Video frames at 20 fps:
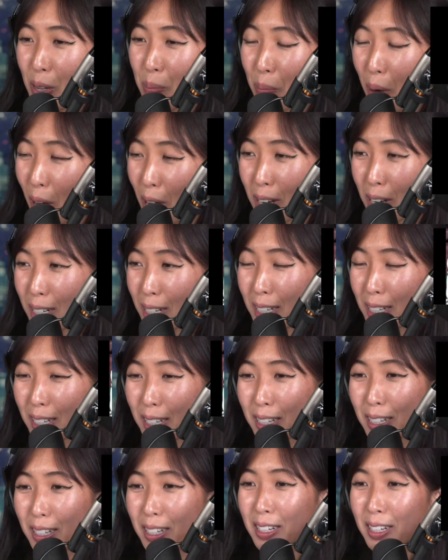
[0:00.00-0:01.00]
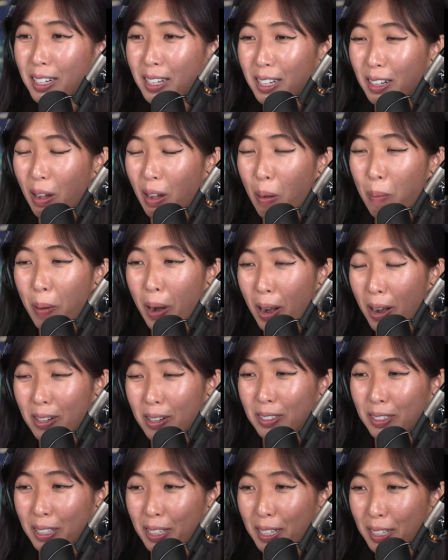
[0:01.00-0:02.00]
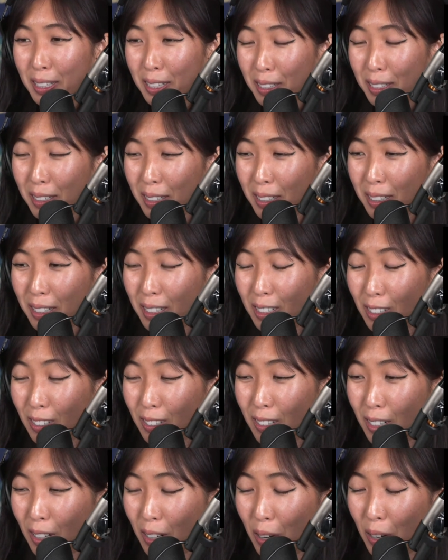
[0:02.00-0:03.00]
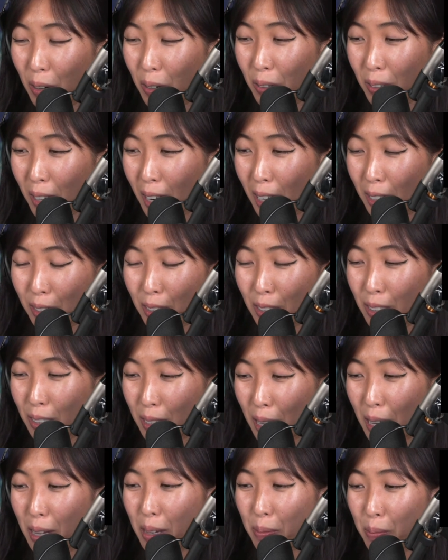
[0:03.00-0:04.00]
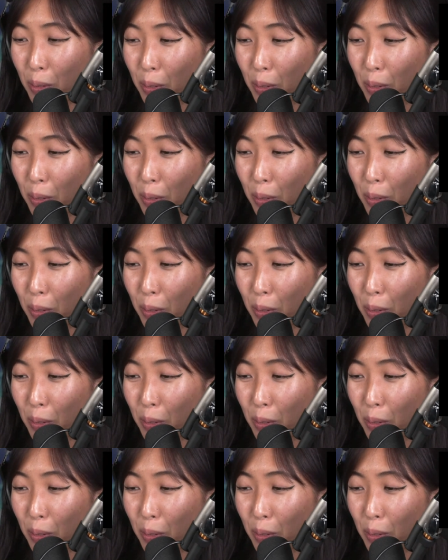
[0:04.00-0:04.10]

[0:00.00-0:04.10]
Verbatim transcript: Mark, apparently you know, had the same